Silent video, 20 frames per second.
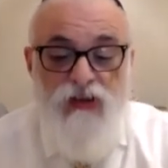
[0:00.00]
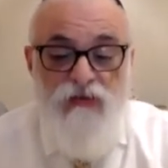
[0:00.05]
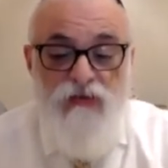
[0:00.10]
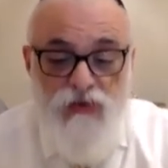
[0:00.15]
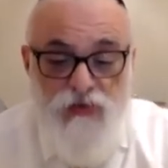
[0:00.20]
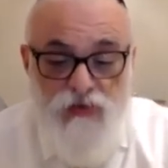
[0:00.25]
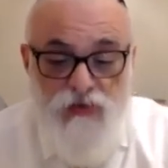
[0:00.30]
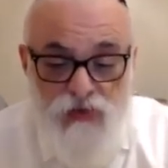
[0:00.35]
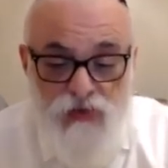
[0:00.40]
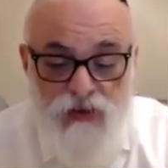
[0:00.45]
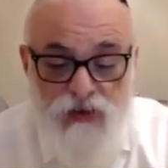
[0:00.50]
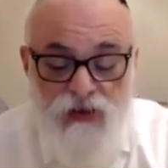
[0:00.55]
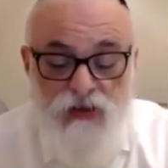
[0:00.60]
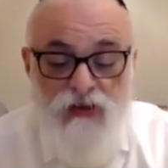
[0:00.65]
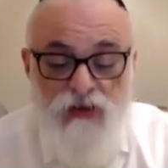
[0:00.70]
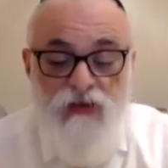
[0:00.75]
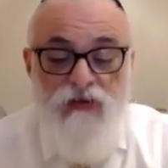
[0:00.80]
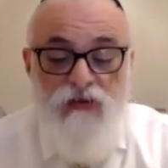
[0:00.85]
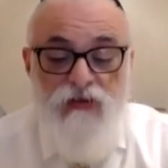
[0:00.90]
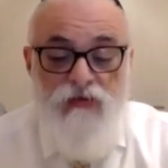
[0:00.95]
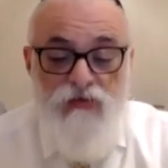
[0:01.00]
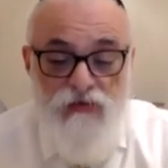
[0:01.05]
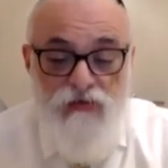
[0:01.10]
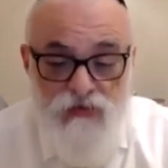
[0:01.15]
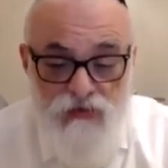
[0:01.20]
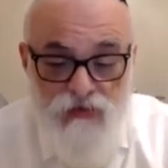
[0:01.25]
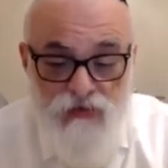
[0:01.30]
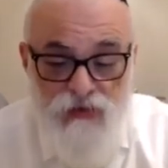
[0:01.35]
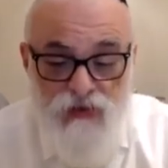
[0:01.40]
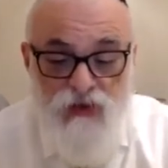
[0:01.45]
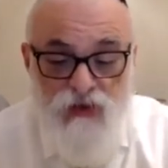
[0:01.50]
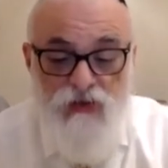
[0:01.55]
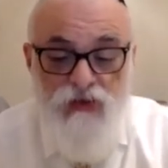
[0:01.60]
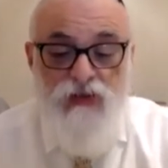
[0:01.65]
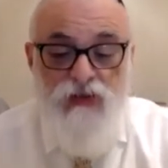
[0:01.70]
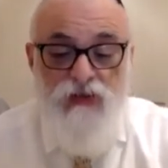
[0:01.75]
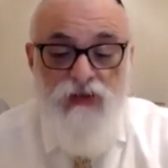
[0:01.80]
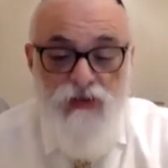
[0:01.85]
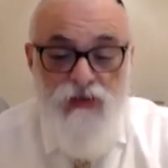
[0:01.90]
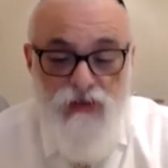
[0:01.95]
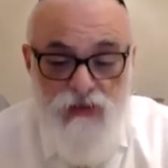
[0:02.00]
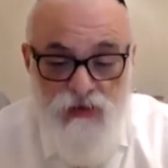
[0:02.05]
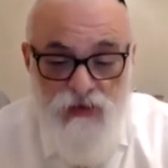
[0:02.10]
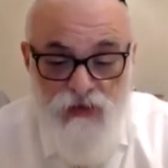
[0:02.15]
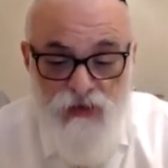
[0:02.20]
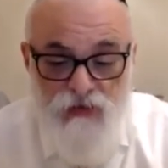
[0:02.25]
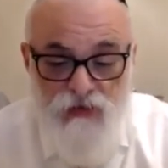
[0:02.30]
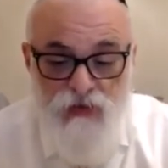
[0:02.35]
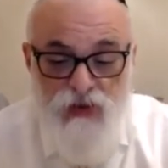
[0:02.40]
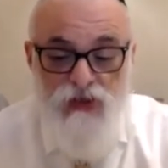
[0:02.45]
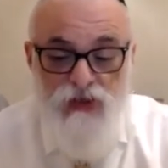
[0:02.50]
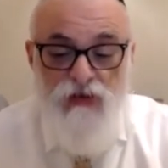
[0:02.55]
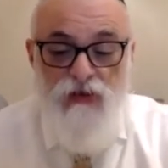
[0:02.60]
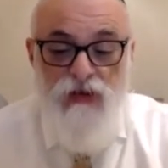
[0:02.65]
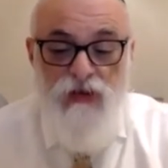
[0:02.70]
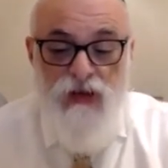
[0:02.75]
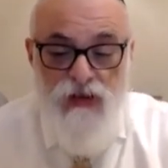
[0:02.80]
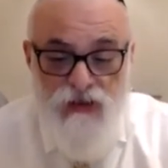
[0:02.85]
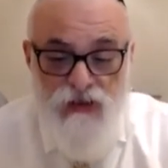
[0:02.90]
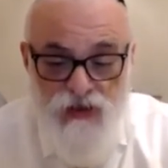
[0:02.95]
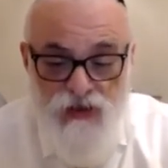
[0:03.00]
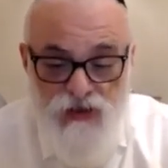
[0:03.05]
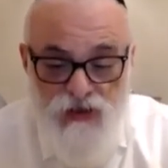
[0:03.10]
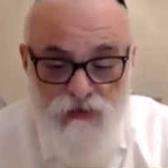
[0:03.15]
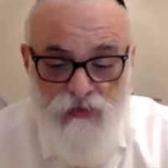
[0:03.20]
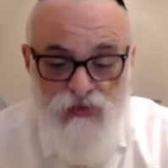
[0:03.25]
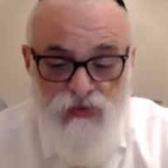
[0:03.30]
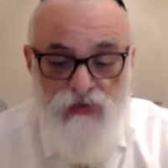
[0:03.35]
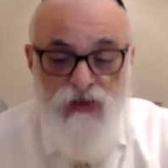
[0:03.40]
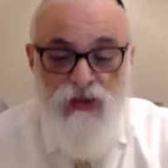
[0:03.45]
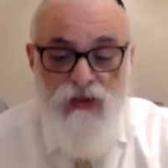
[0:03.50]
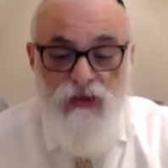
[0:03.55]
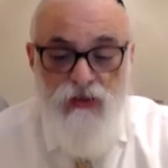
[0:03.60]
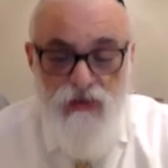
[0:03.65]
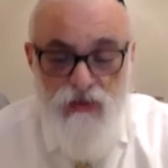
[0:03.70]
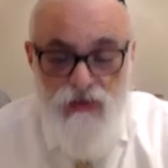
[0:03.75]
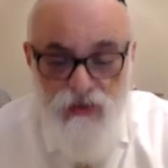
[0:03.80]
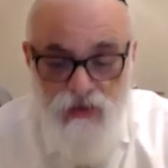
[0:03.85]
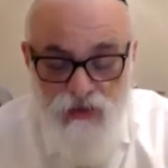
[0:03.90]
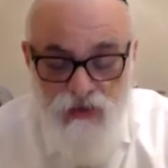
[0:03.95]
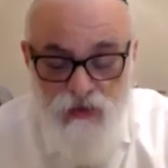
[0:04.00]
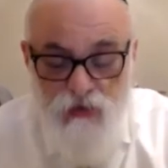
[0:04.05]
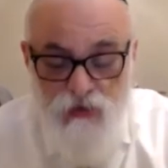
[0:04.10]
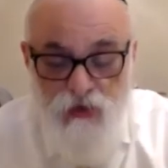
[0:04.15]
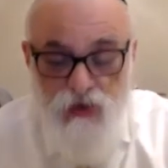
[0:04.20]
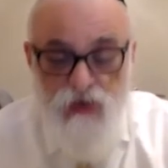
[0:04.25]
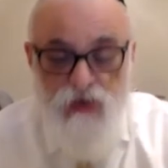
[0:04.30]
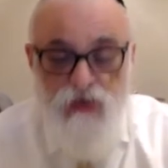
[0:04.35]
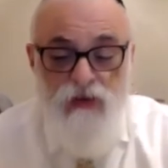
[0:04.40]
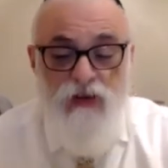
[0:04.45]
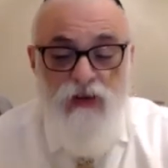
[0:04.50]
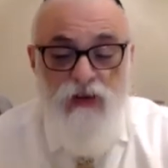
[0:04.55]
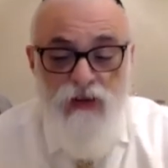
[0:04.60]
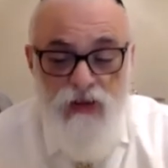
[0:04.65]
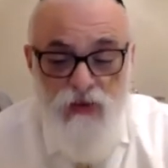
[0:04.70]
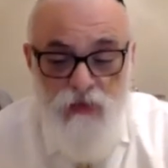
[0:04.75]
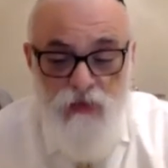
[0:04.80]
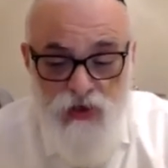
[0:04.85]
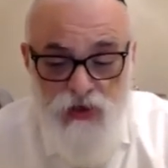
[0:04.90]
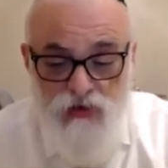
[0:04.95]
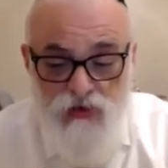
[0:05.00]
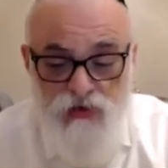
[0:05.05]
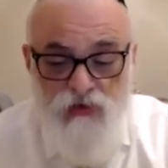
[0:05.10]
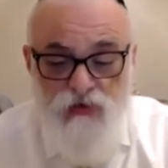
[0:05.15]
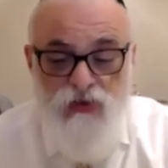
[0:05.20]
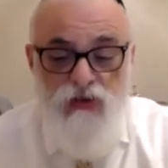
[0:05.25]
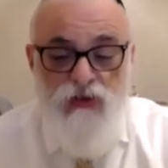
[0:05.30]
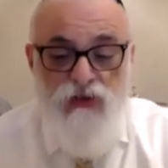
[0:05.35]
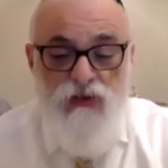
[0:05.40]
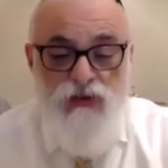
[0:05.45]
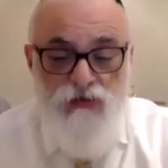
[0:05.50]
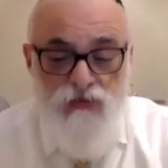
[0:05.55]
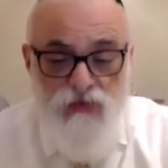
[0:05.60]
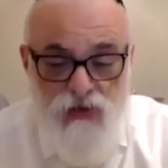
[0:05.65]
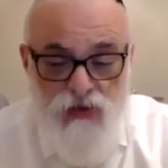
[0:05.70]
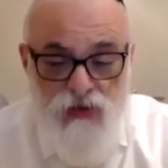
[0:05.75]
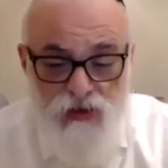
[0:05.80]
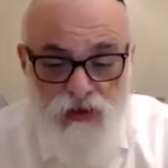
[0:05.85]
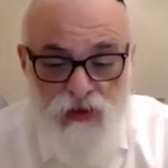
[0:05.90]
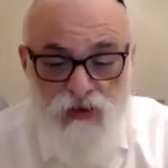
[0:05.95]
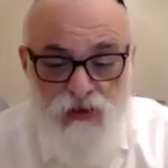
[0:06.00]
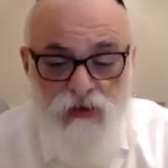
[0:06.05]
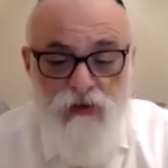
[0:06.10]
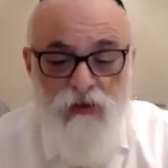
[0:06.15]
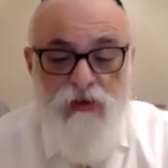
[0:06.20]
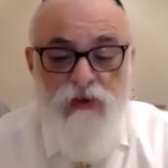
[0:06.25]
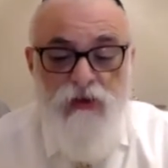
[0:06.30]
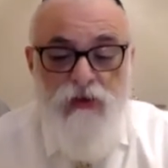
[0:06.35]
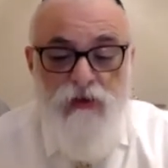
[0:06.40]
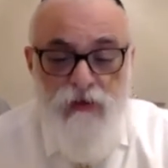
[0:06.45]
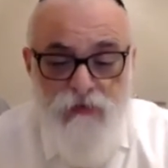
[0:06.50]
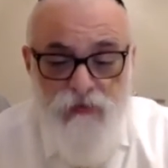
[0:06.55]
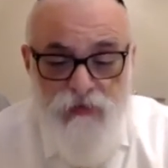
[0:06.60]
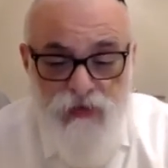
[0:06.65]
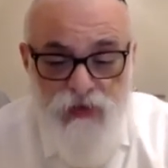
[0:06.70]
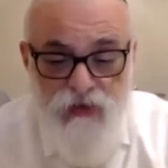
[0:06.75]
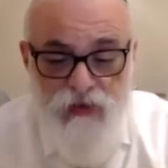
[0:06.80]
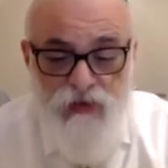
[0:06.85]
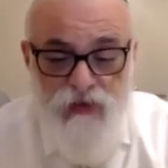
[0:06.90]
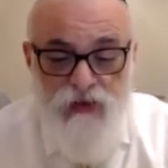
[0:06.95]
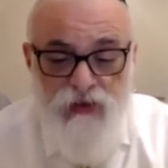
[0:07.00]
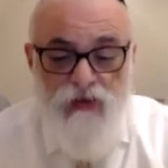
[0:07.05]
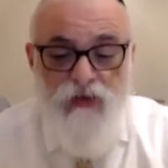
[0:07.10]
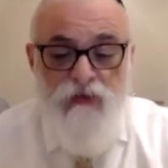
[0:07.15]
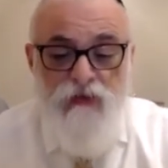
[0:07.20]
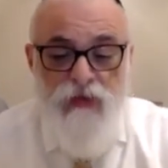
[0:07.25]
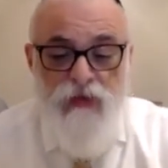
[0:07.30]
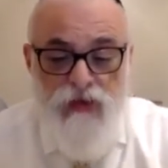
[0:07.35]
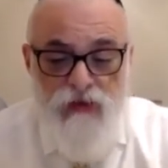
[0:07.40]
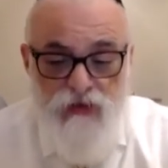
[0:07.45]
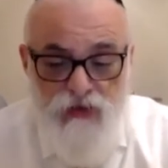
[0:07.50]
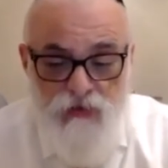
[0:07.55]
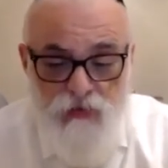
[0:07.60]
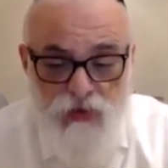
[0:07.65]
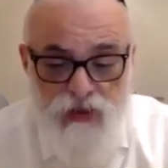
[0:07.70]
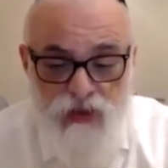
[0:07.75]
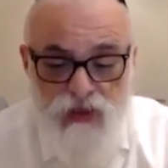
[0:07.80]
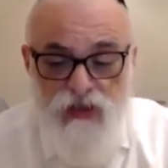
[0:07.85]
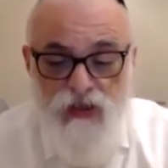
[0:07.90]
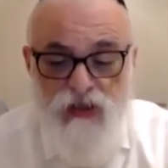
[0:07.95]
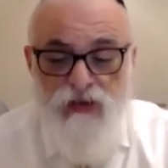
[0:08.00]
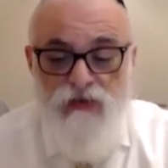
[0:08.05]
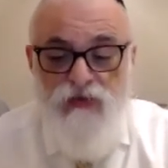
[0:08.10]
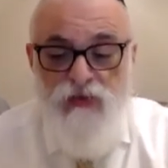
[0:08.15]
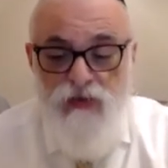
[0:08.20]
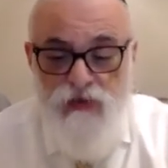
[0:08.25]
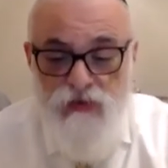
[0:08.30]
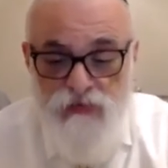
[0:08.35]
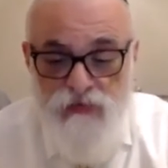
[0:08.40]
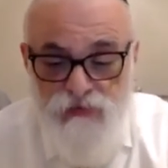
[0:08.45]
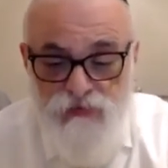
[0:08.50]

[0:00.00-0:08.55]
referring here to the original light that Hashem created and hid away, which is revealed through Torah, here Lamata, which is the Kavan.